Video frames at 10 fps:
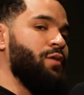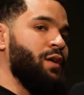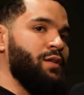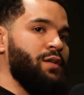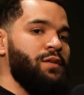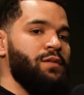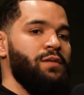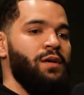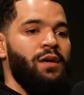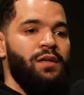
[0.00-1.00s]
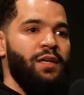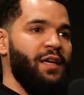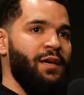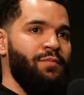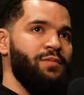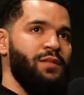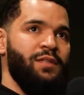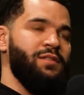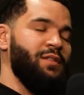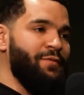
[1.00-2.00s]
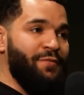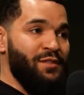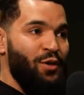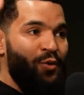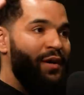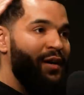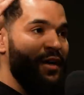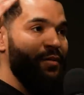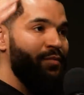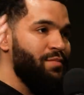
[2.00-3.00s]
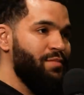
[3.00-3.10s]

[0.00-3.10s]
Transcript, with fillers: And I think the game is, if it's going up,